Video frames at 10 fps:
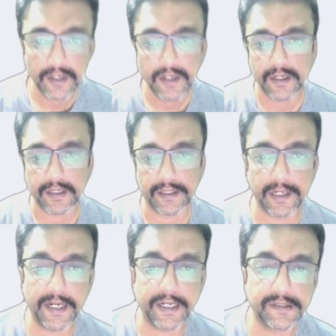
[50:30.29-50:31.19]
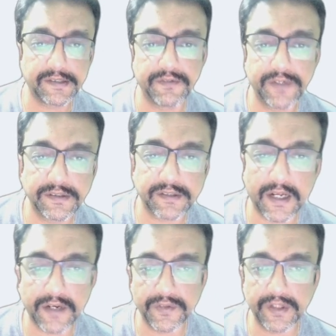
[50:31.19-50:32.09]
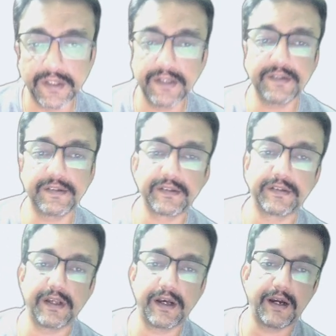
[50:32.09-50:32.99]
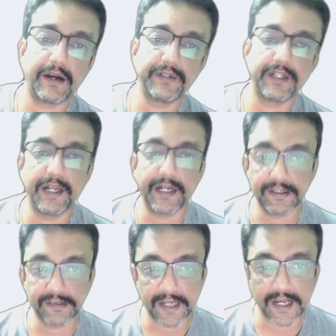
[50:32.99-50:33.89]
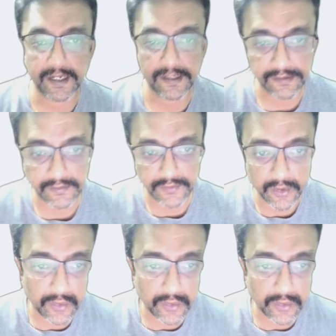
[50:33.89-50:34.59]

in the latest events and with the latest characters without